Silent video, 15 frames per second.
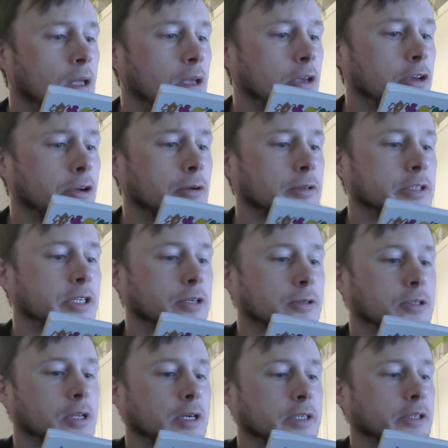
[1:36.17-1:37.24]
You know what he
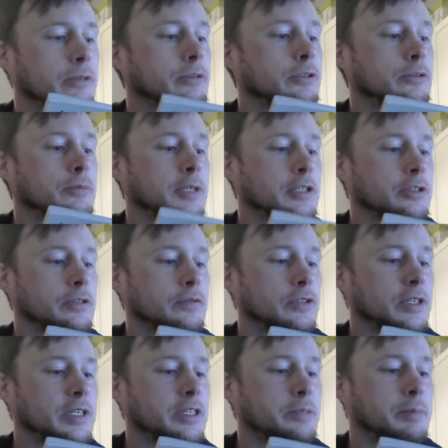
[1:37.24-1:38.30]
looks like, don't you? Because you've
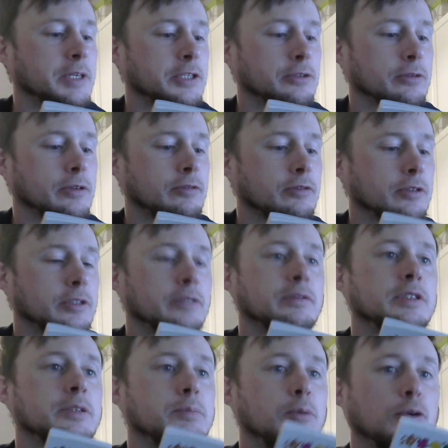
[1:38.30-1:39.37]
seen his picture on the front of
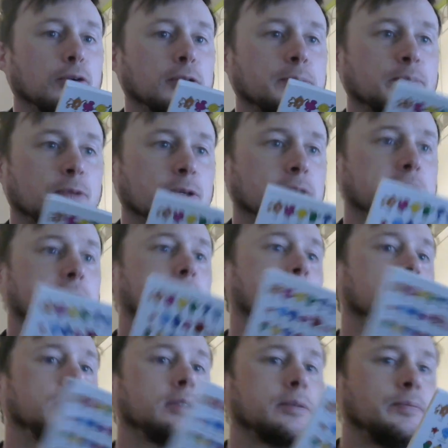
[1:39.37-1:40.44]
this book. Oh, that's
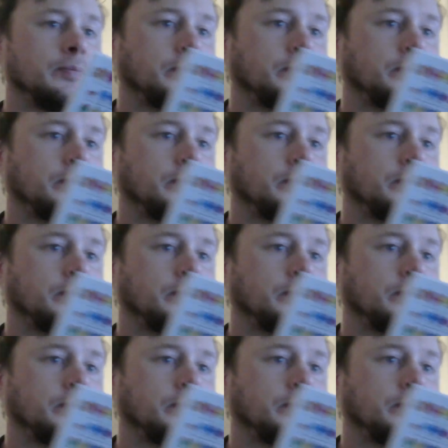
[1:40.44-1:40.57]
nice.